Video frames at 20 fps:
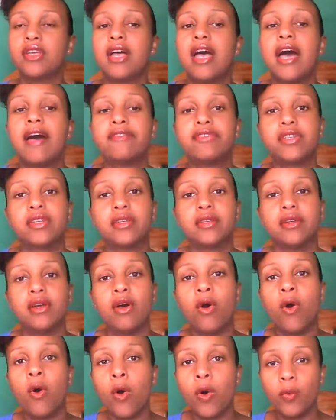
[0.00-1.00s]
you still
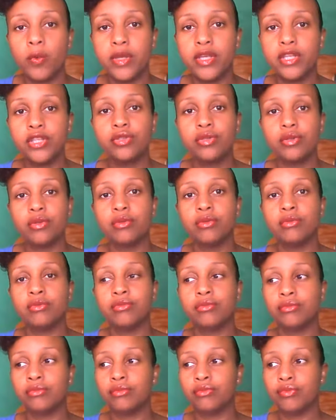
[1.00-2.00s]
have to
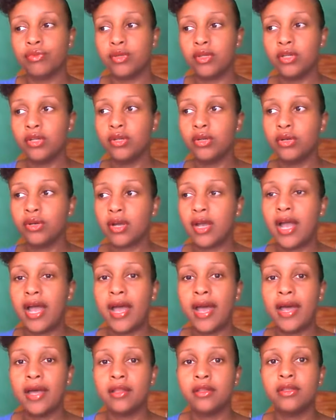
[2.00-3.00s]
always
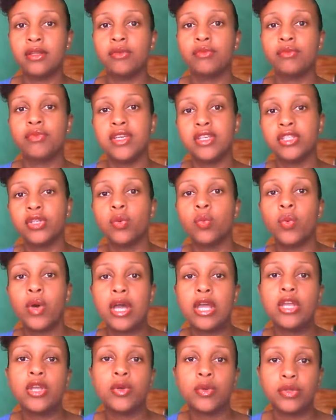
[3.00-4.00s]
look at the
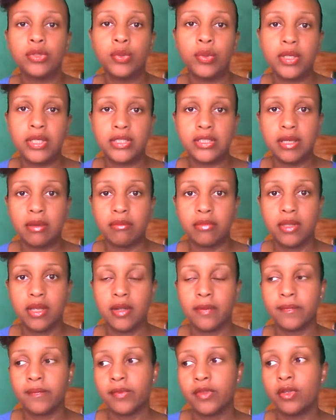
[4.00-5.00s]
reason why you're doing
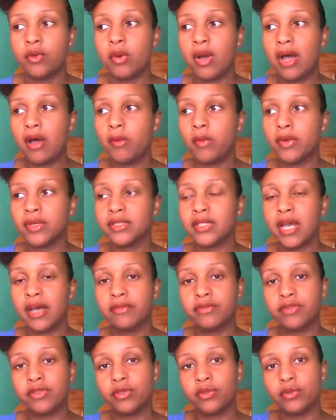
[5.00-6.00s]
something. You always
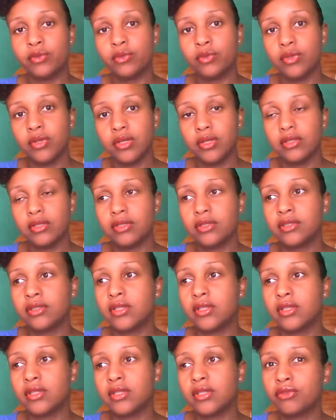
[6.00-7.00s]
have to
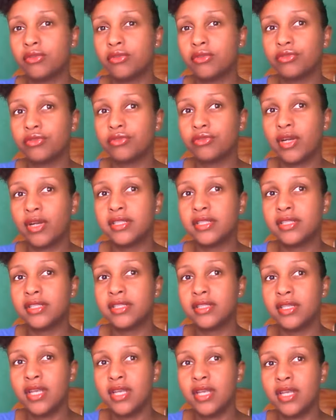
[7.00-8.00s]
still try
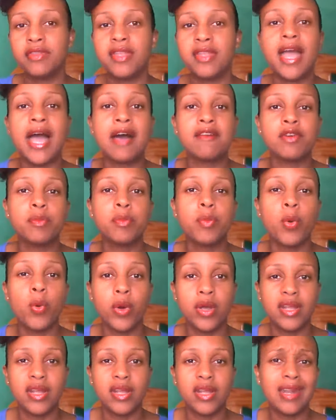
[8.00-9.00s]
to see if they have
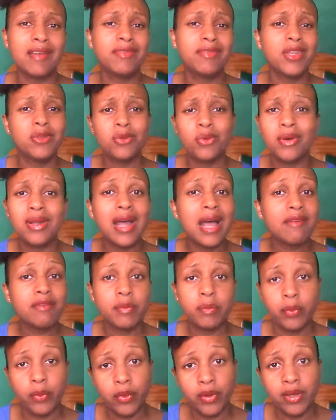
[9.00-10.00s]
a point. And if they
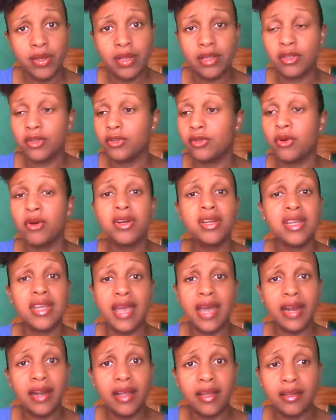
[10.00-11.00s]
don't have a point and you
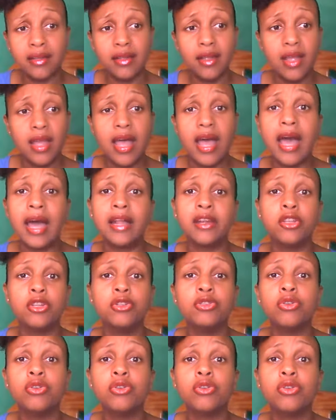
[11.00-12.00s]
don't get it,
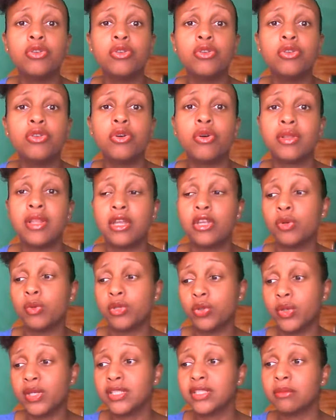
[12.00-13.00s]
and you know that you were
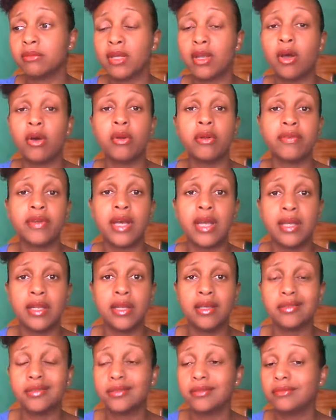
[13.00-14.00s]
doing something out of
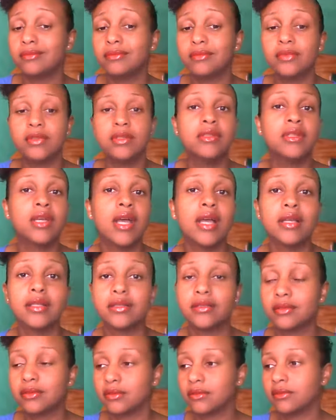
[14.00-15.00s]
kindness,
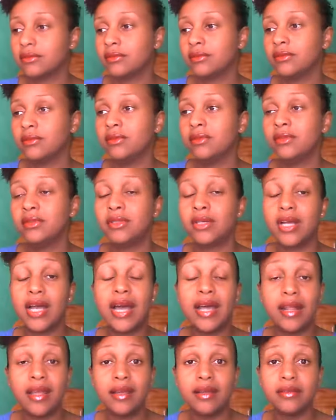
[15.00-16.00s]
just
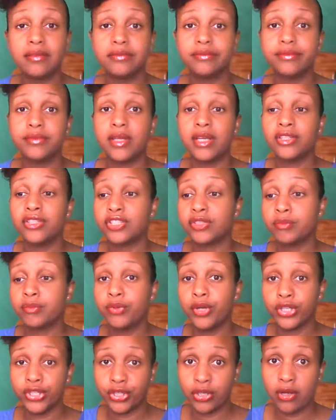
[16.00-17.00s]
look at it and
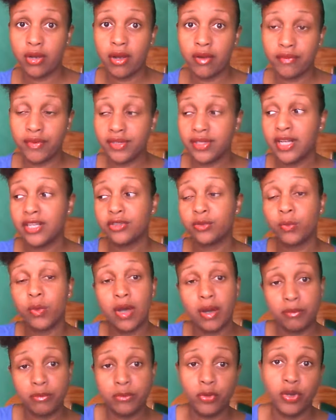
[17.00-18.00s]
just brush it off. Because that's
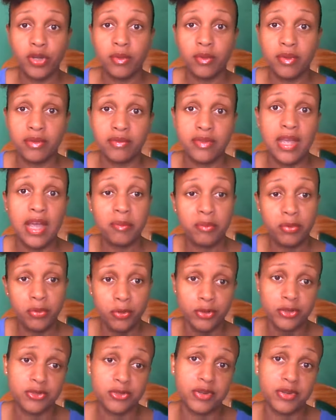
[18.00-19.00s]
what I'm doing with that
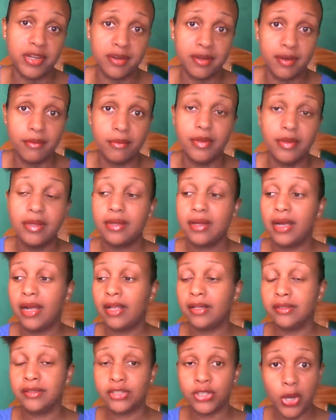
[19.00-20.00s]
post right now.
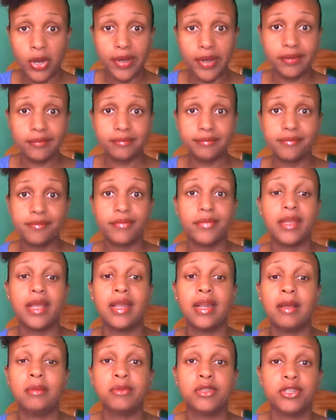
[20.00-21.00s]
I saw it
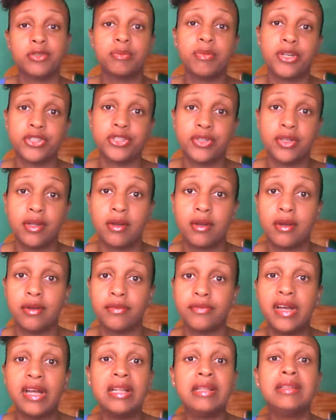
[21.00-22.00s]
and I'm just brushing it
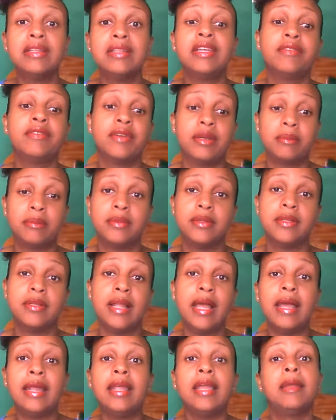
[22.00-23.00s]
off. I'll leave him,
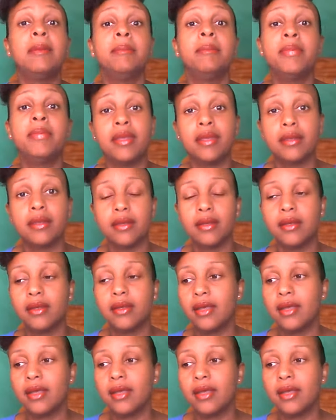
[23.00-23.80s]
let him be.